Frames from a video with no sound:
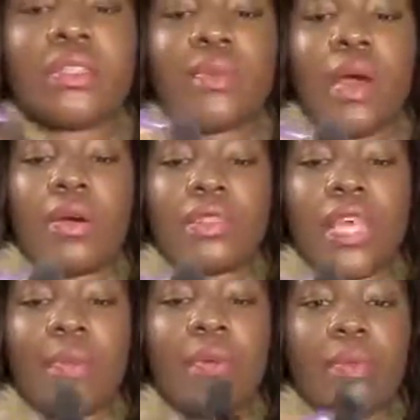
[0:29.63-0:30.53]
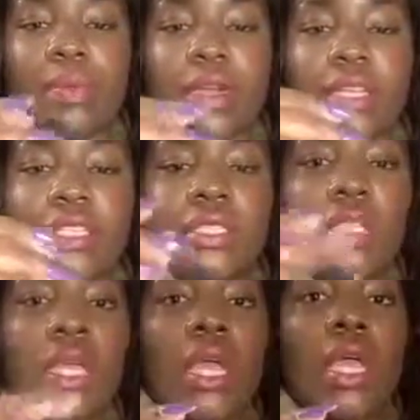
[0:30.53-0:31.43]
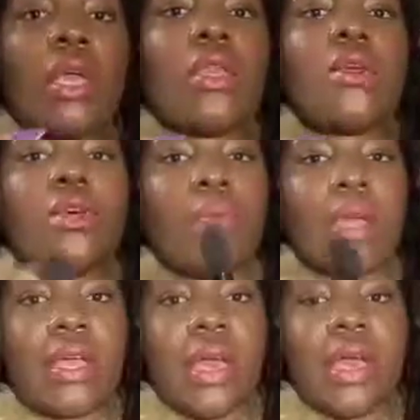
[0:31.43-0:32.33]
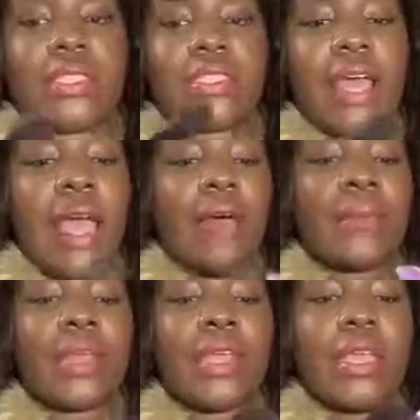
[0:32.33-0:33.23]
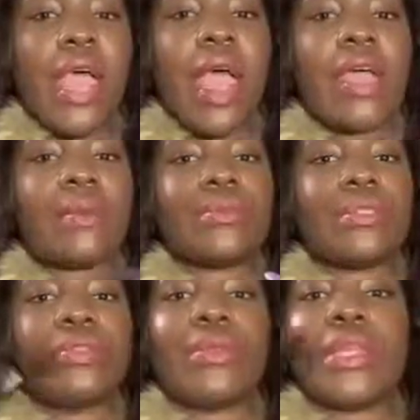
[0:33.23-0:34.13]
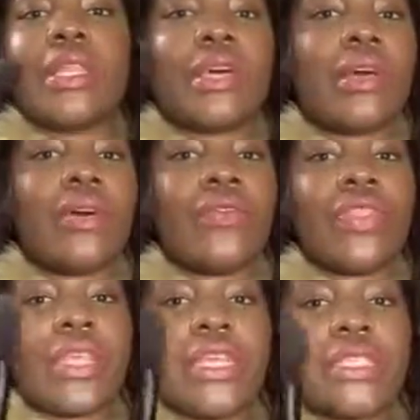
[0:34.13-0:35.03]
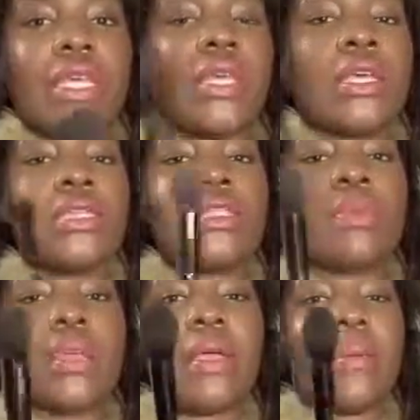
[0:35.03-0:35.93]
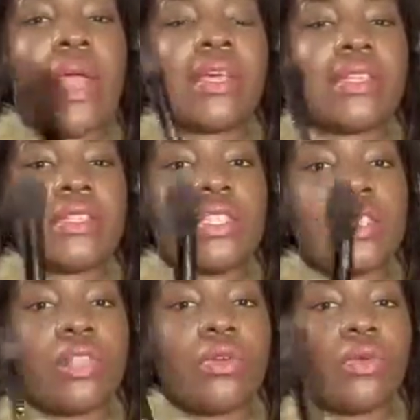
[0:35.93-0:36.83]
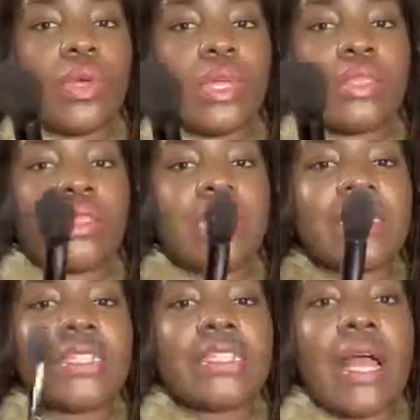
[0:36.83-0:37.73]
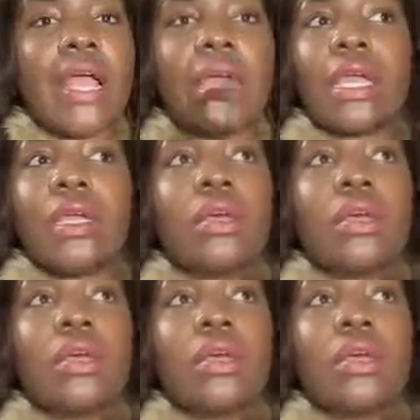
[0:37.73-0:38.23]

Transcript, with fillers: small taper brush and oh my gosh I mean I absolutely love this to blend my concealer with this is like